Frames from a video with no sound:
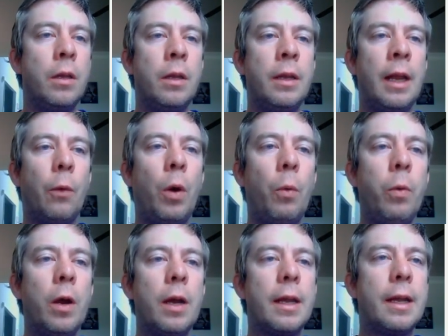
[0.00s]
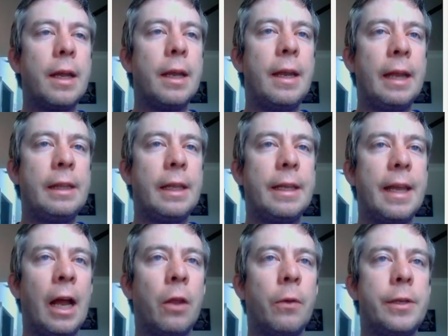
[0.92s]
Now what we're going to connect the
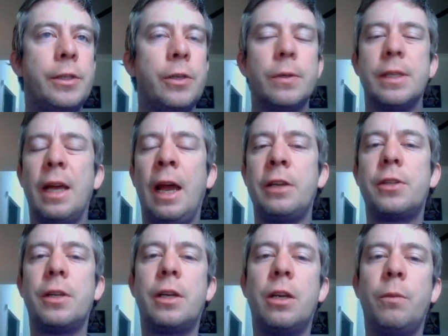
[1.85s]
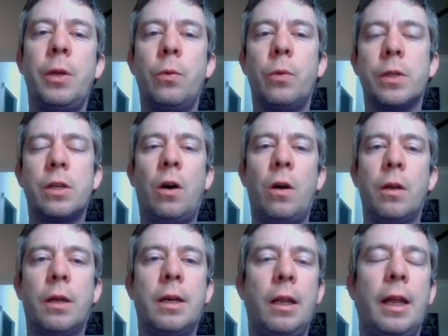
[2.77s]
gallery to is actually going to be what's called
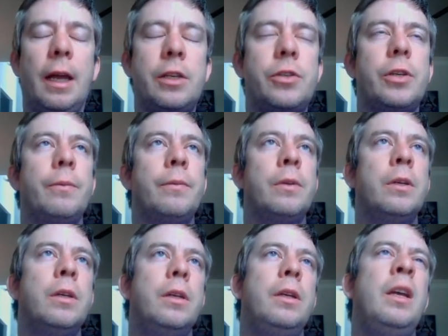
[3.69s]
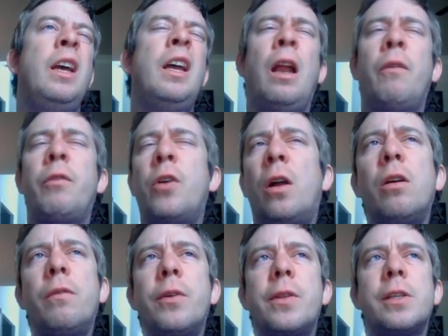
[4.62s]
a collection. And I've gone
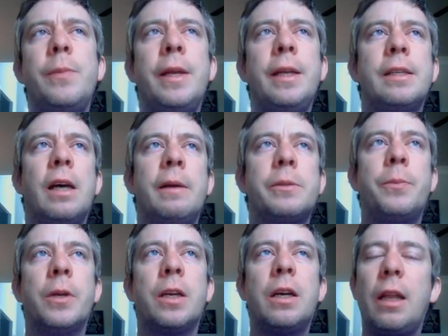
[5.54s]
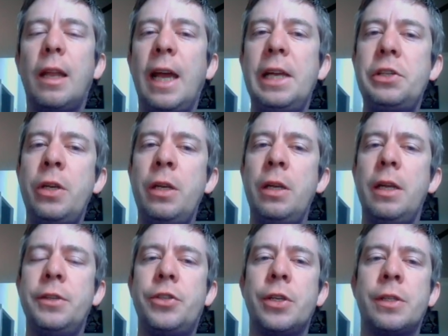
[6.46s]
over this many times, but a collection
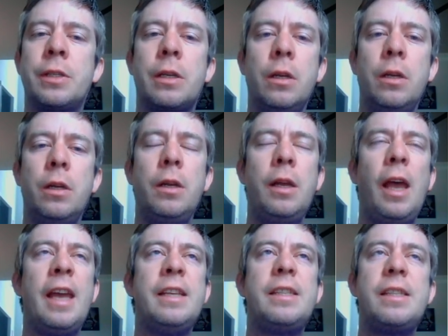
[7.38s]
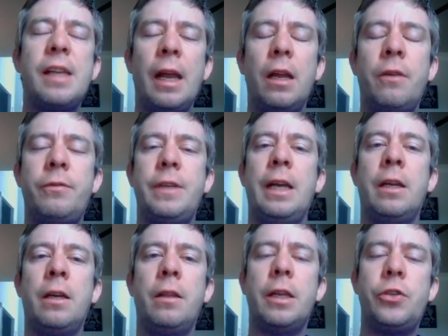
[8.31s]
is just a set of
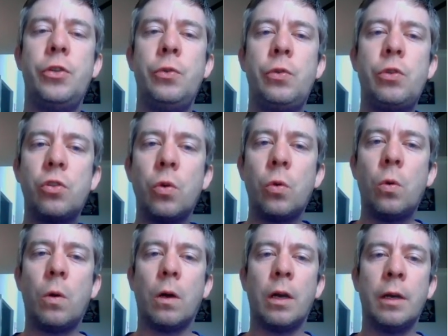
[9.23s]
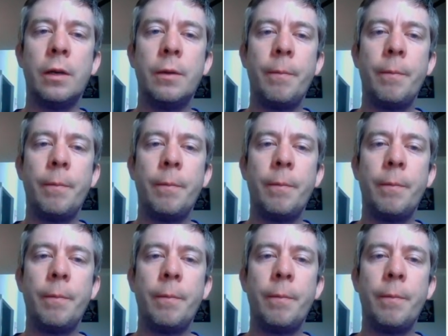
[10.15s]
data that you store